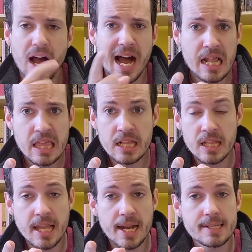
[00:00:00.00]
I think
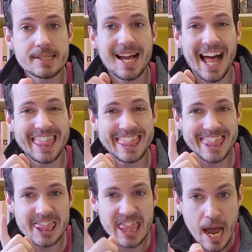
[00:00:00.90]
that is
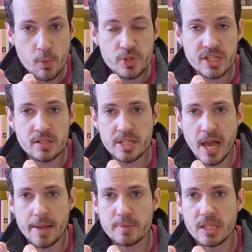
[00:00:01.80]
1,000
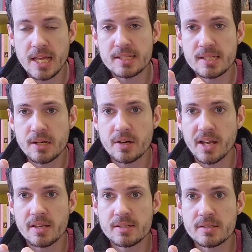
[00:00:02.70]
times less
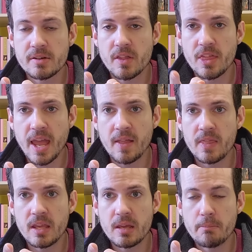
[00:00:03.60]
serious than
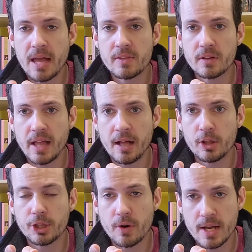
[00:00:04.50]
the mental
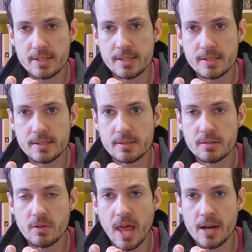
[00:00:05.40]
health crisis
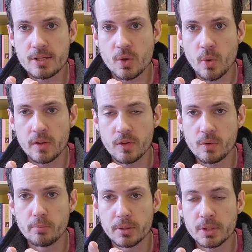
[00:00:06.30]
that is going
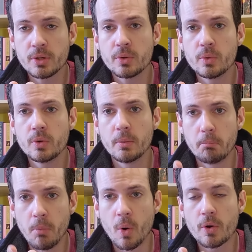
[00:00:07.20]
to balloon
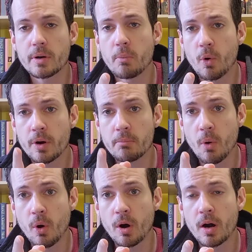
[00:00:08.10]
more and more and
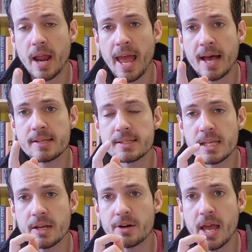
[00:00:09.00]
more as
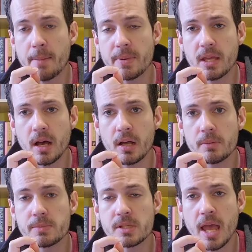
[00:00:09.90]
the internet
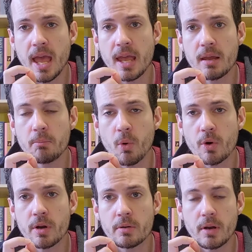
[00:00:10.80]
becomes a
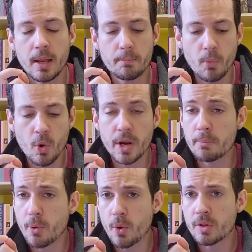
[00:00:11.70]
more and more
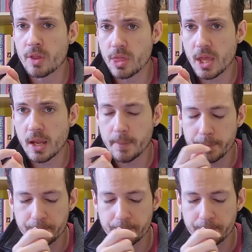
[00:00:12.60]
important thing.